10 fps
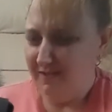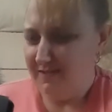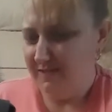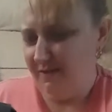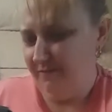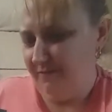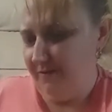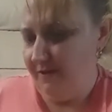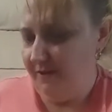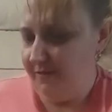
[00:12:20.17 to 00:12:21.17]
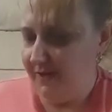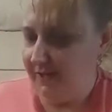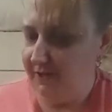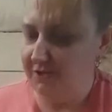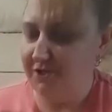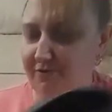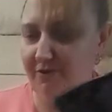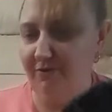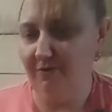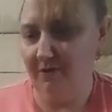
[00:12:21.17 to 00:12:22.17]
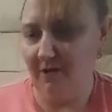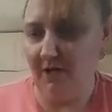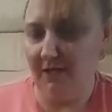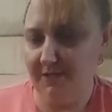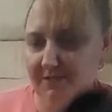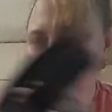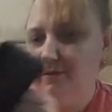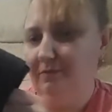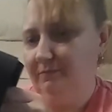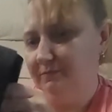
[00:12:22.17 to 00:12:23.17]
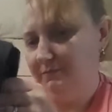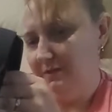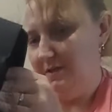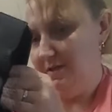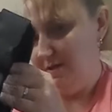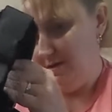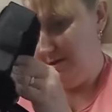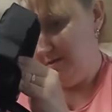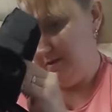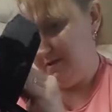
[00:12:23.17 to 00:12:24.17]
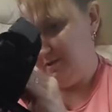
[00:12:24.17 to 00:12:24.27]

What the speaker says: So that goes through like so. This